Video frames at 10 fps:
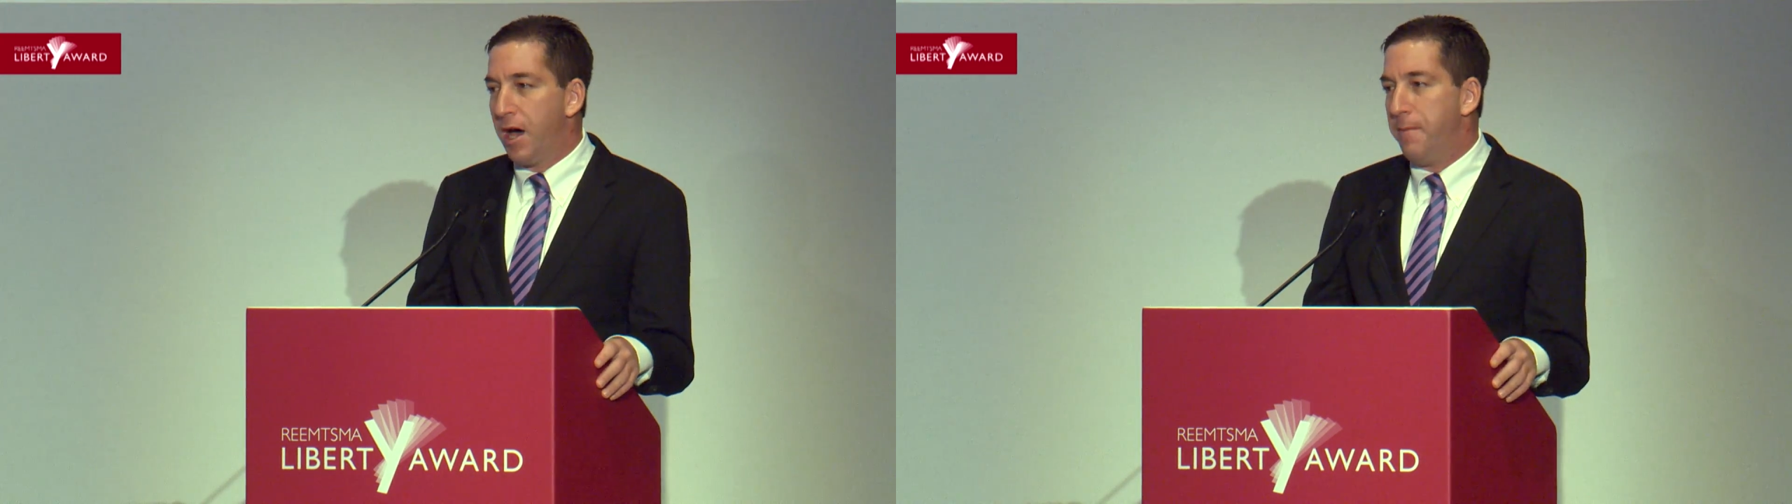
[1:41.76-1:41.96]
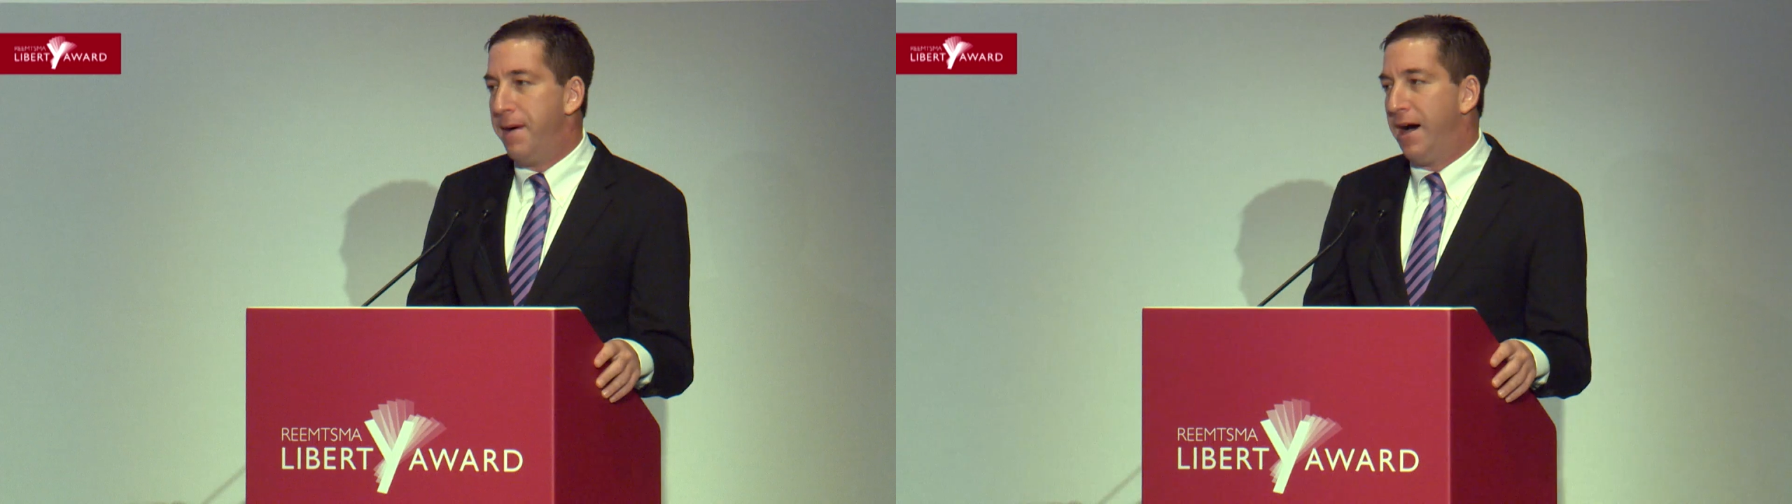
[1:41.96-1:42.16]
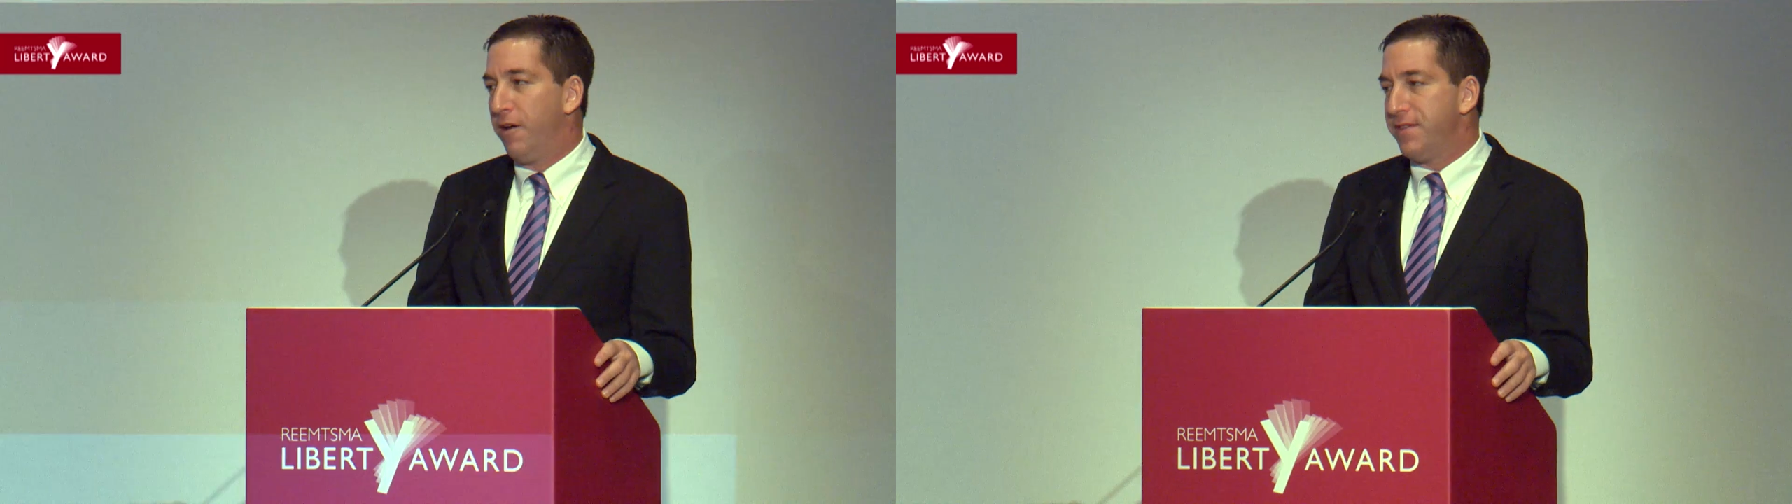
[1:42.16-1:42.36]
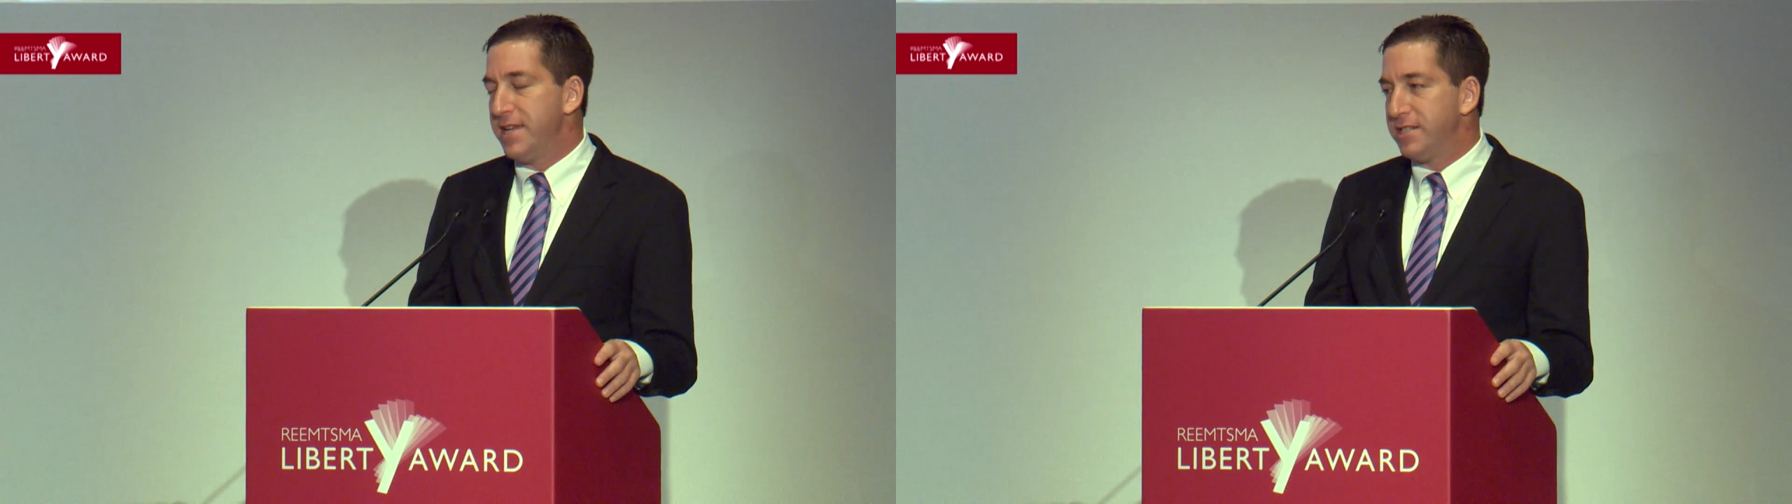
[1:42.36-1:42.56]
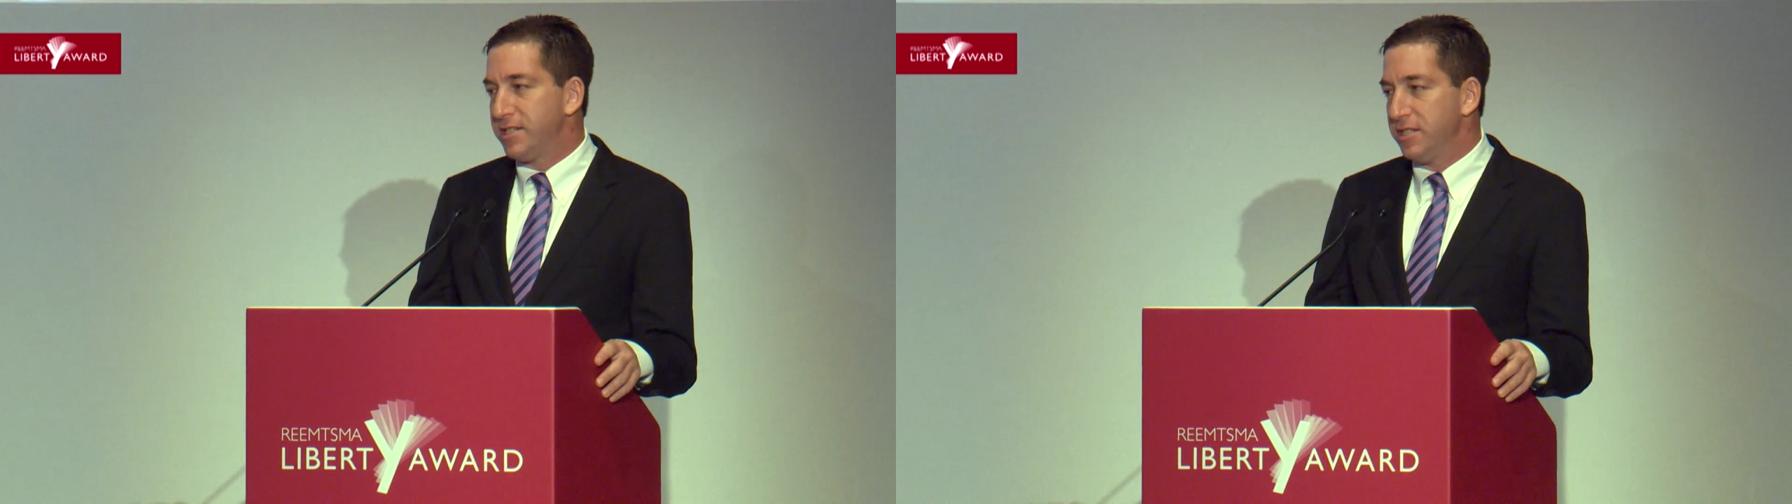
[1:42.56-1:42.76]
about
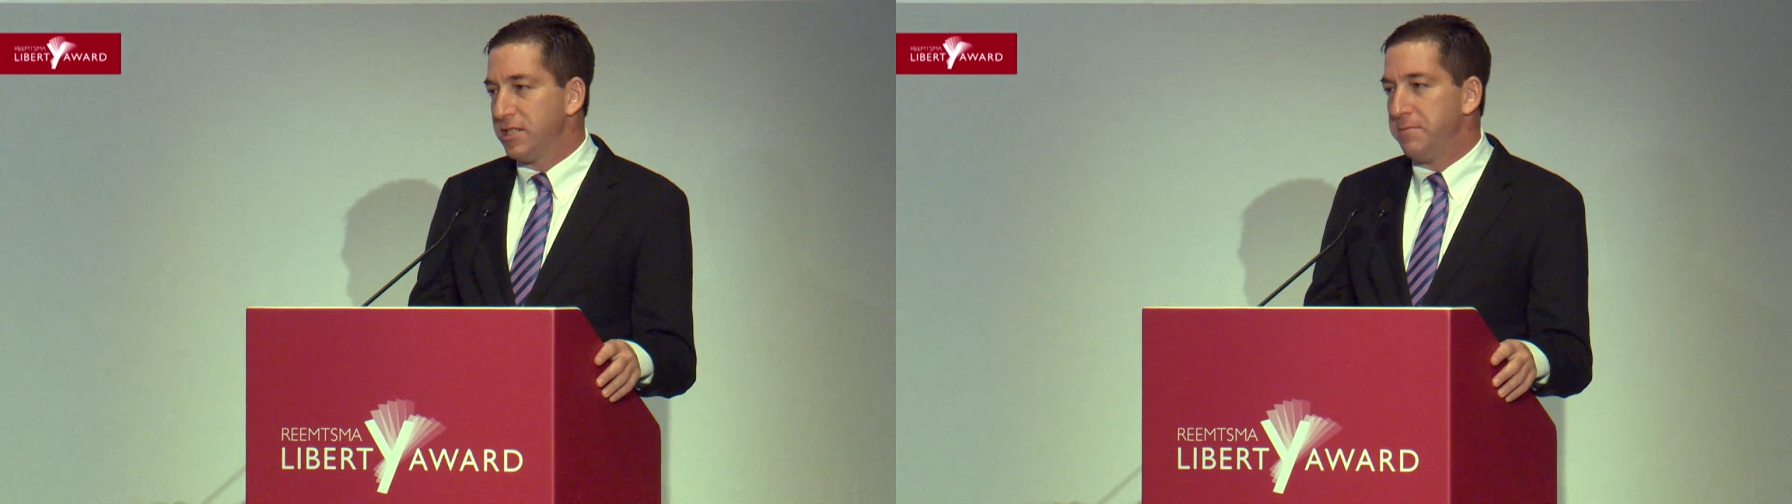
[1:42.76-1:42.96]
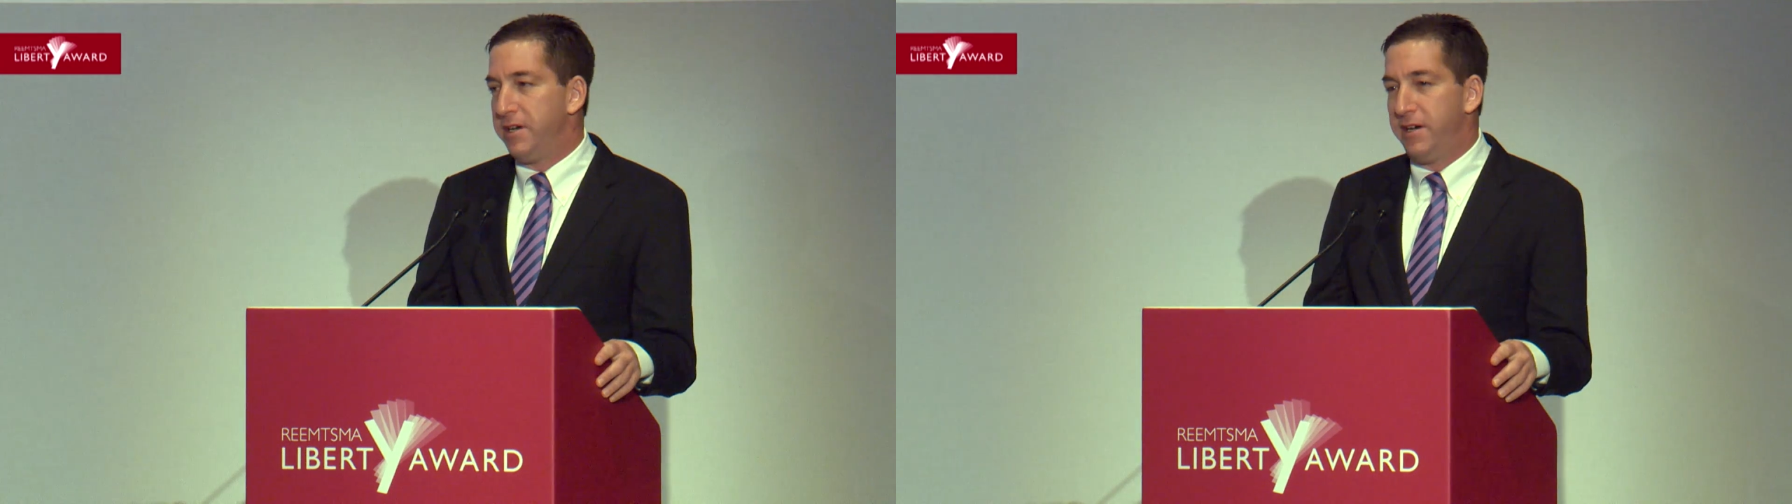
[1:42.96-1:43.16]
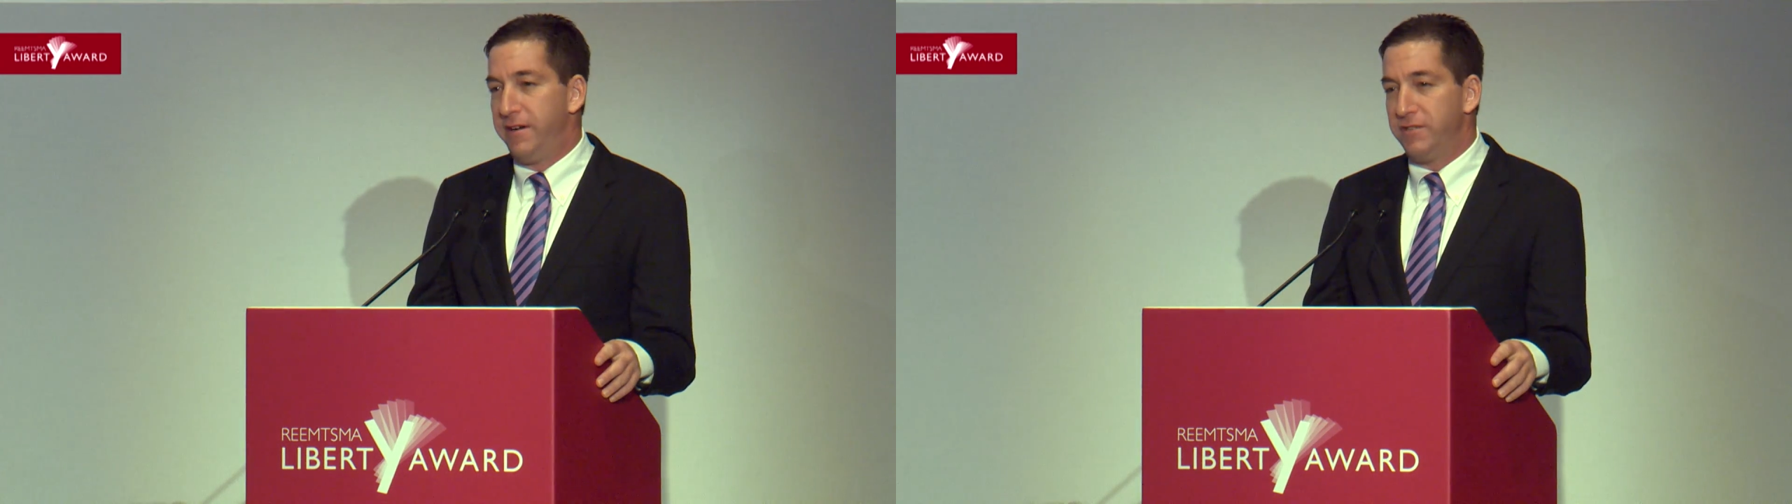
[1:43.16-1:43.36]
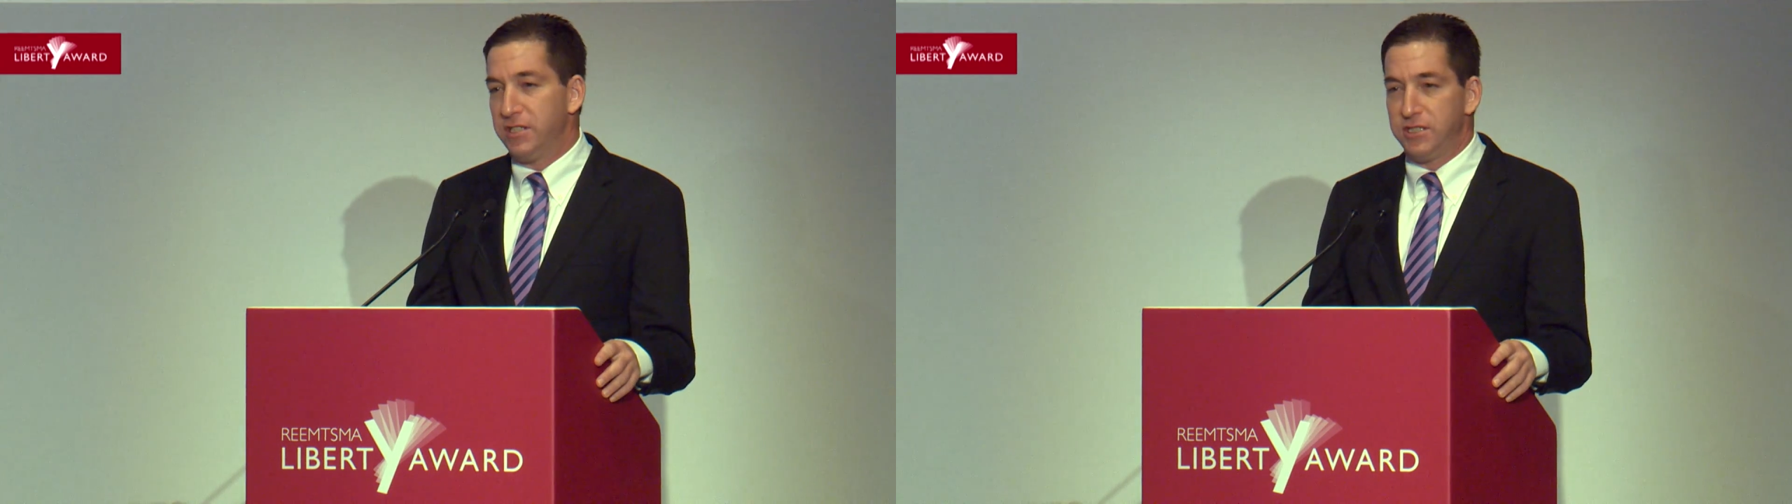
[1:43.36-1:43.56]
this system of